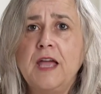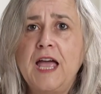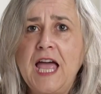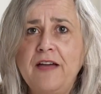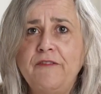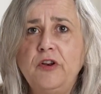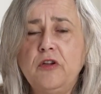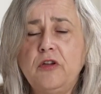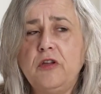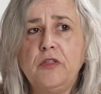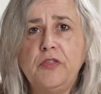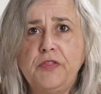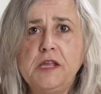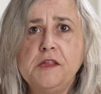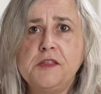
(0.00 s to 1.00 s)
have a look
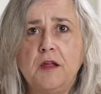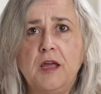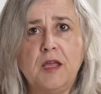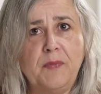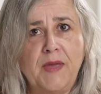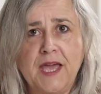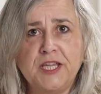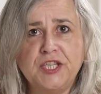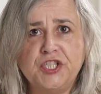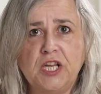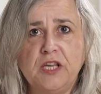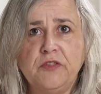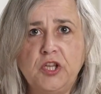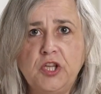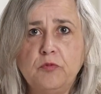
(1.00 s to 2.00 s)
at things like
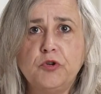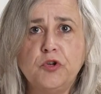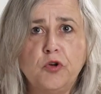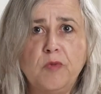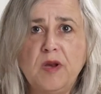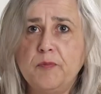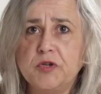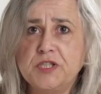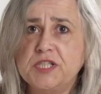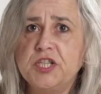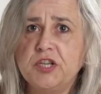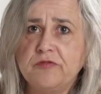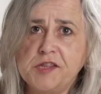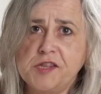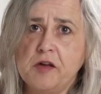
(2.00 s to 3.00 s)
packaging that you would normally put
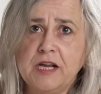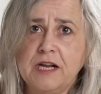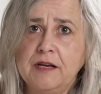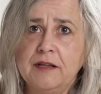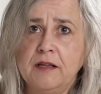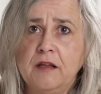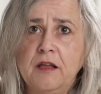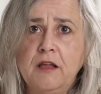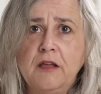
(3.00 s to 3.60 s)
into your recycling.